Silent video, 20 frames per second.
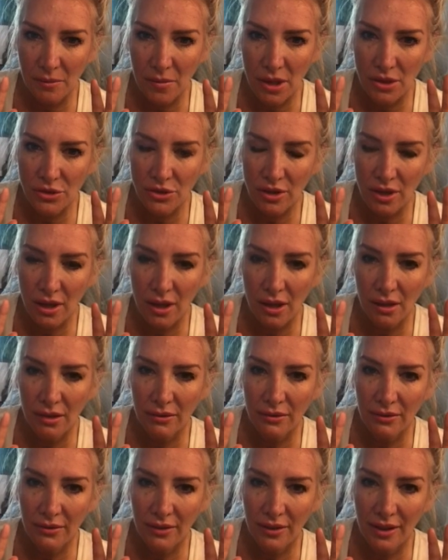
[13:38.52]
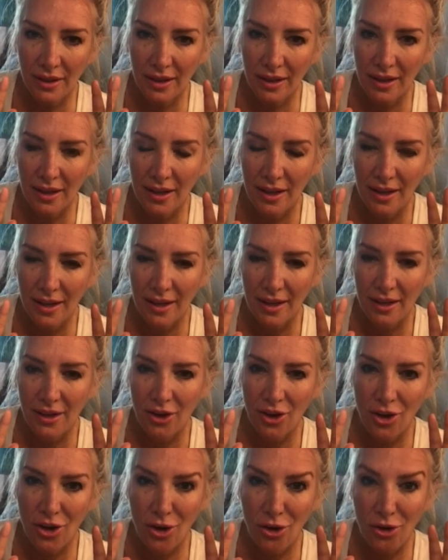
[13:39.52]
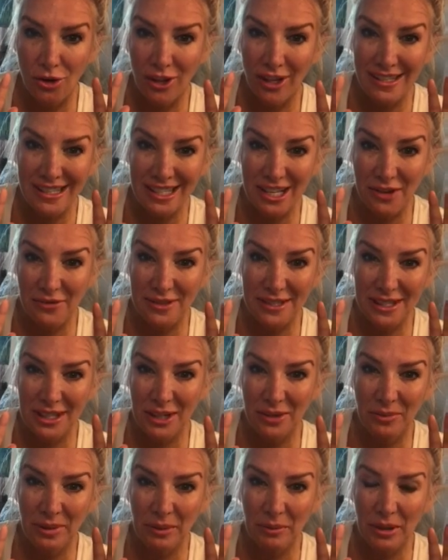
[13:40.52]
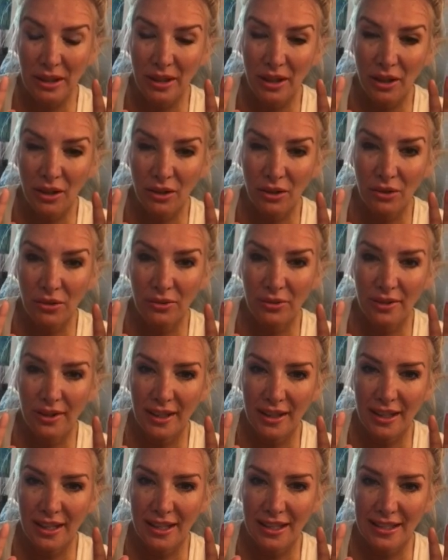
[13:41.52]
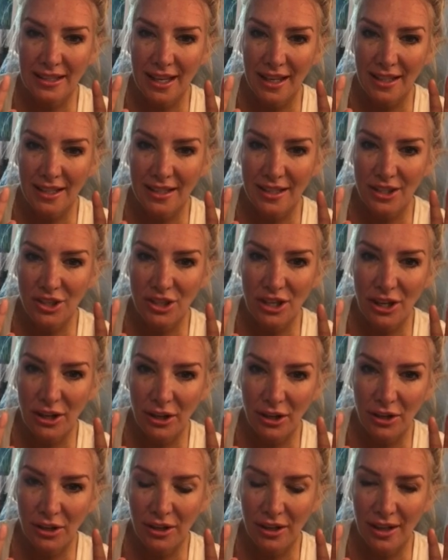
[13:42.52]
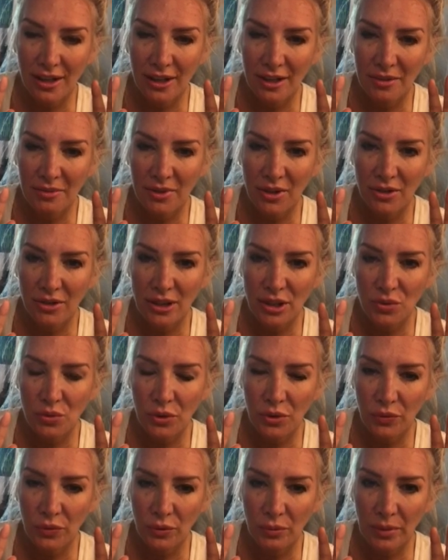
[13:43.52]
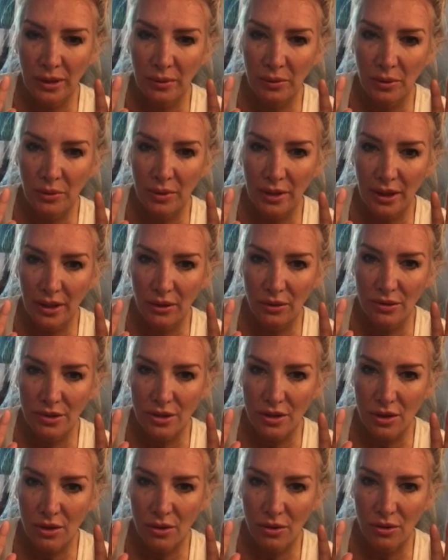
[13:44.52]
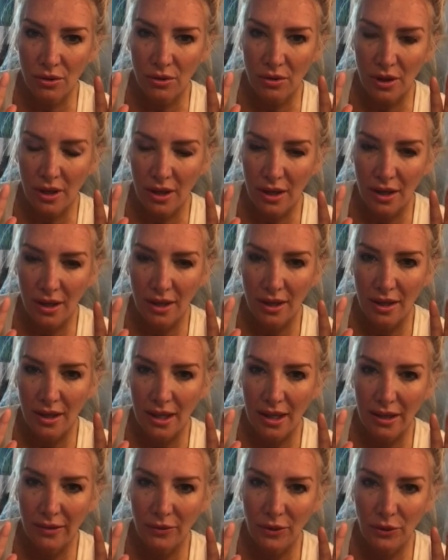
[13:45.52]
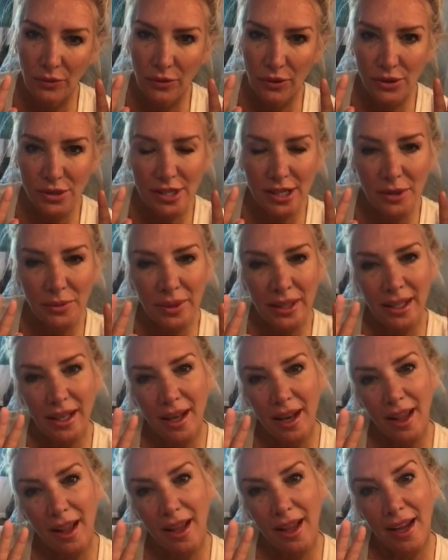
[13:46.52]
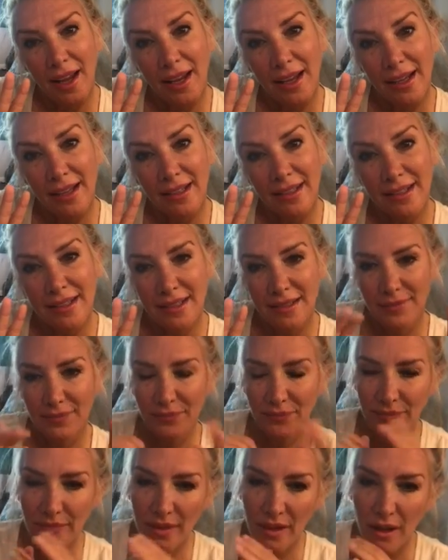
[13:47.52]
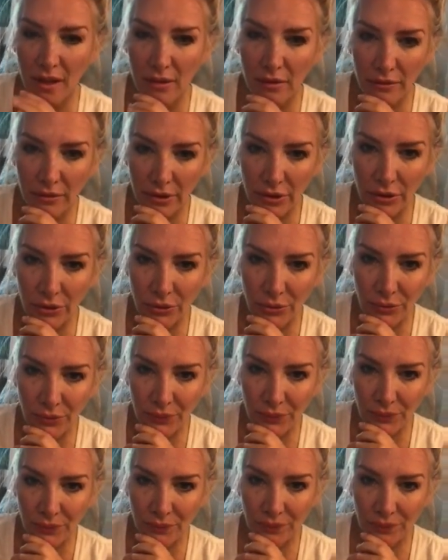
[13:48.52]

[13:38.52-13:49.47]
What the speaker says: Much love. All the stuff is going to be below. I get excited to share all these wonderful people with you. So if you feel so inclined, love you.